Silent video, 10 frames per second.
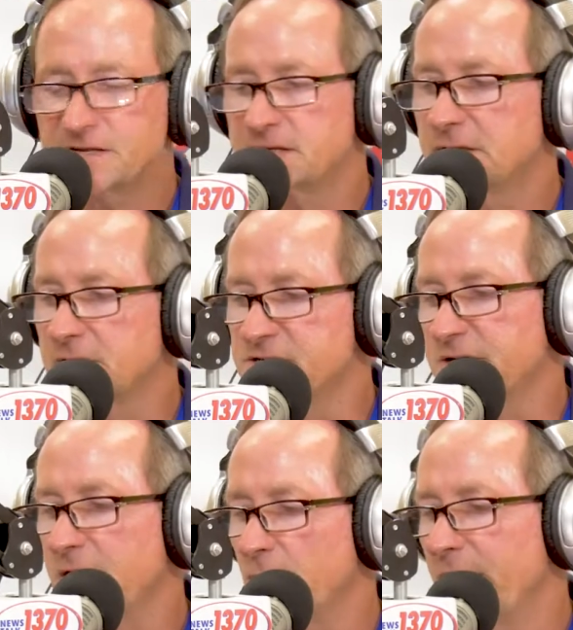listening to
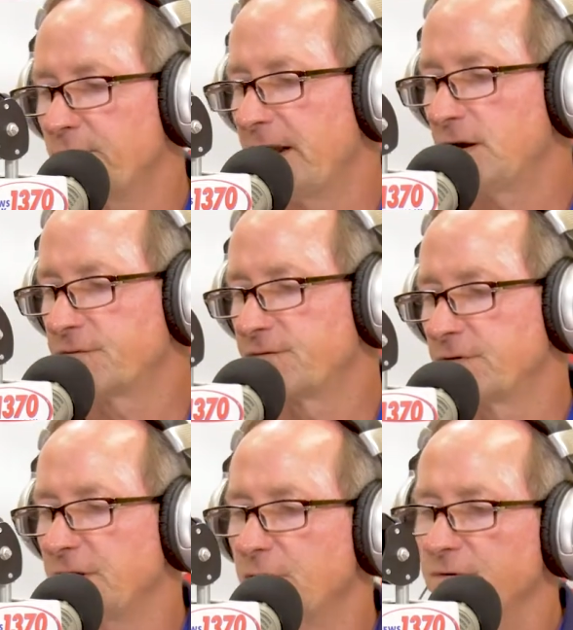COA radio for
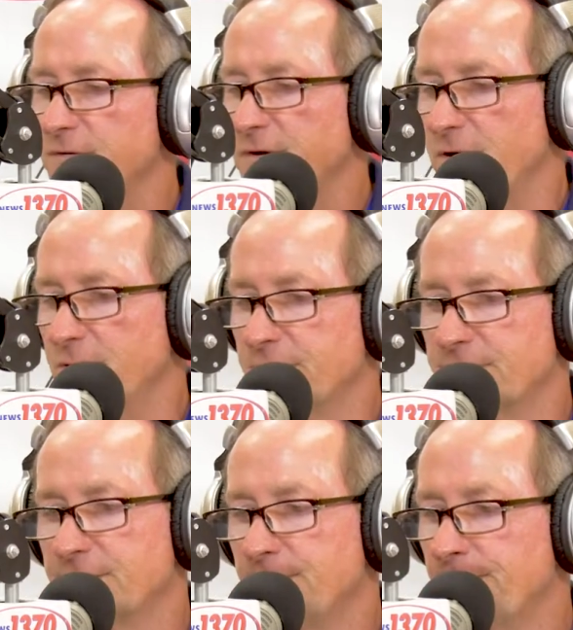years and years.
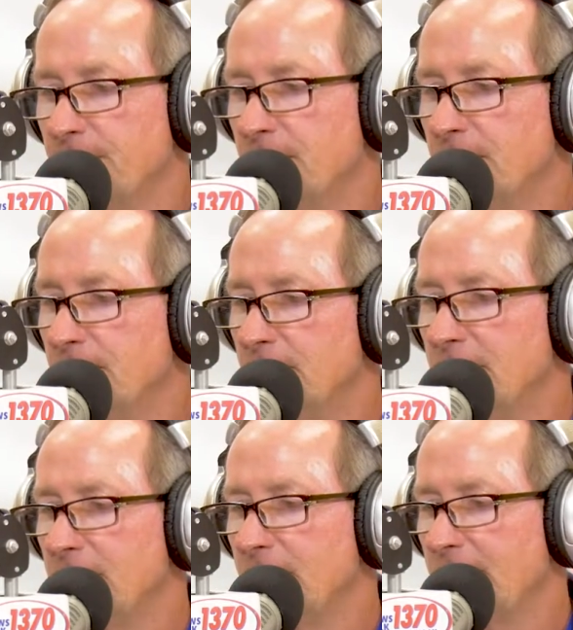Mm -hmm.
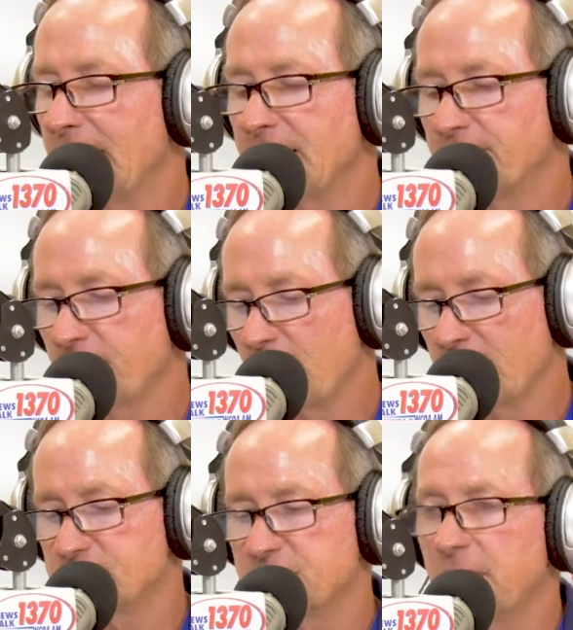And I never thought
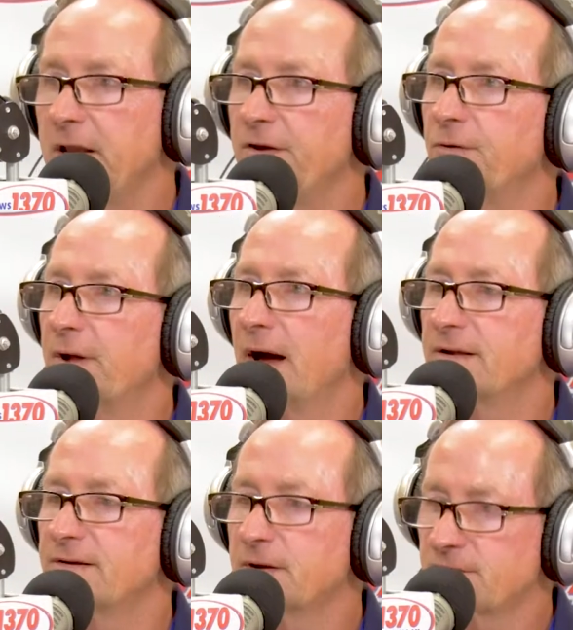I was going to need you
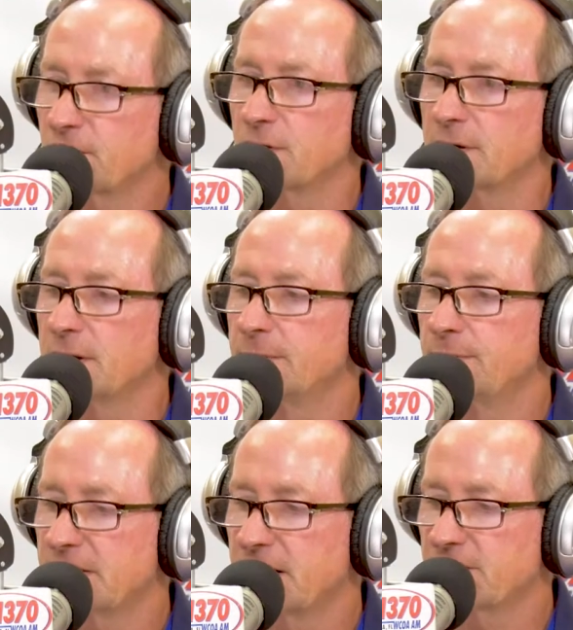guys this early,
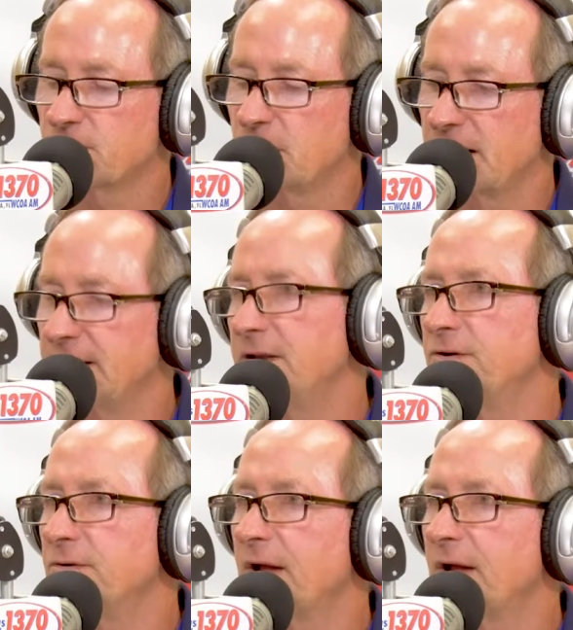but guess what? I need you